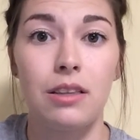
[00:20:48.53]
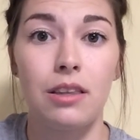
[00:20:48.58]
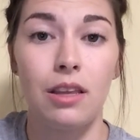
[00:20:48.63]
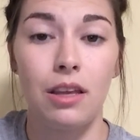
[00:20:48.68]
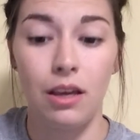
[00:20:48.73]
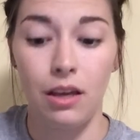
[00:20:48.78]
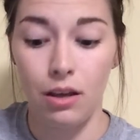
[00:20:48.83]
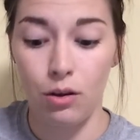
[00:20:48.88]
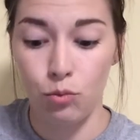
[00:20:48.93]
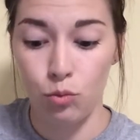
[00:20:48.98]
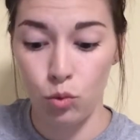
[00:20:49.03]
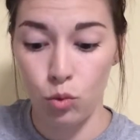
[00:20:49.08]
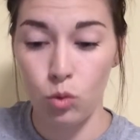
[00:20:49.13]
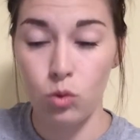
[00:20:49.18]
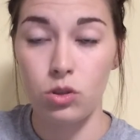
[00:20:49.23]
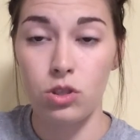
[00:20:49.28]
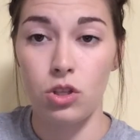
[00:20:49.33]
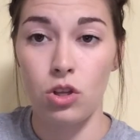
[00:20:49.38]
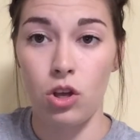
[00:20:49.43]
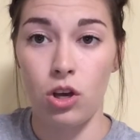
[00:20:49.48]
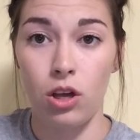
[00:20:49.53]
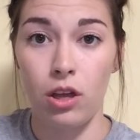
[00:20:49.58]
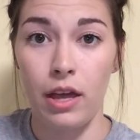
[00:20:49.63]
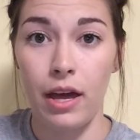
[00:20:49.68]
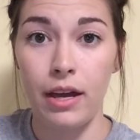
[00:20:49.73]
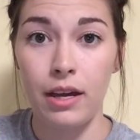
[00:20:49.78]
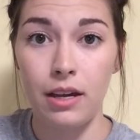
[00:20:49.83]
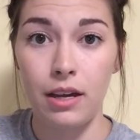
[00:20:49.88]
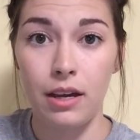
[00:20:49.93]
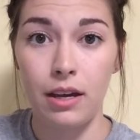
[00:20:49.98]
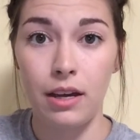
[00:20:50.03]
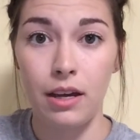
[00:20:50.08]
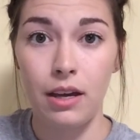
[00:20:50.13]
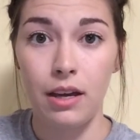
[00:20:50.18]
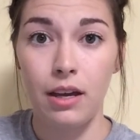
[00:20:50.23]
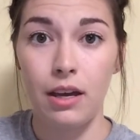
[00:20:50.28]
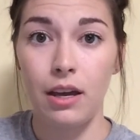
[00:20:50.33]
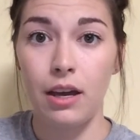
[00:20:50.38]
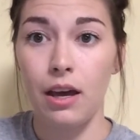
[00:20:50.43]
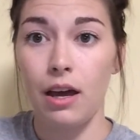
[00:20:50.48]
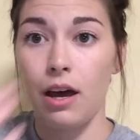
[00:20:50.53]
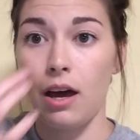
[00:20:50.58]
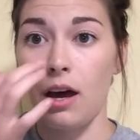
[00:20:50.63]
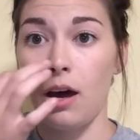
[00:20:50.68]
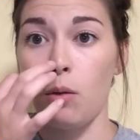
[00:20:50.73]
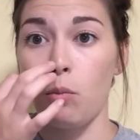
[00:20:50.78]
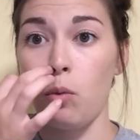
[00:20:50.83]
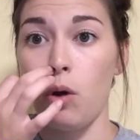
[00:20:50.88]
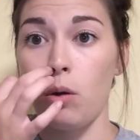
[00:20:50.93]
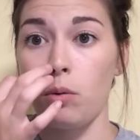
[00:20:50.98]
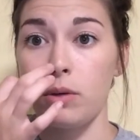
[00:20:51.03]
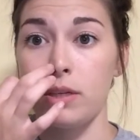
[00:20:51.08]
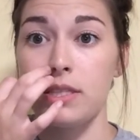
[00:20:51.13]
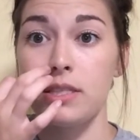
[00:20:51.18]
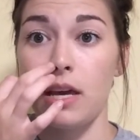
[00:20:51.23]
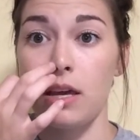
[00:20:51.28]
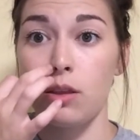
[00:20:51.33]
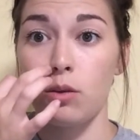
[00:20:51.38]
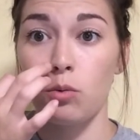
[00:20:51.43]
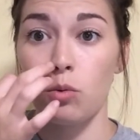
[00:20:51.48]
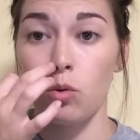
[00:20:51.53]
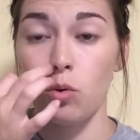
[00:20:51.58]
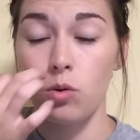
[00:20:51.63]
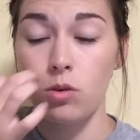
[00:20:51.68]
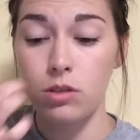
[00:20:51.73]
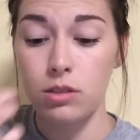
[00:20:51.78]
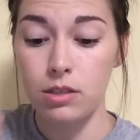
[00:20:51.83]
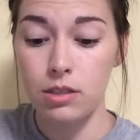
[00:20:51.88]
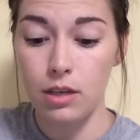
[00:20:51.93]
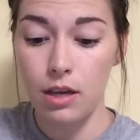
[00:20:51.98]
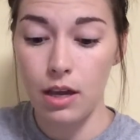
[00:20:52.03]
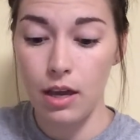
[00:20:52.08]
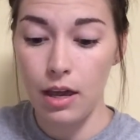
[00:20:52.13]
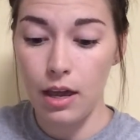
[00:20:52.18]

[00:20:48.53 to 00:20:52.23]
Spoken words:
the rules look like while we say the rules.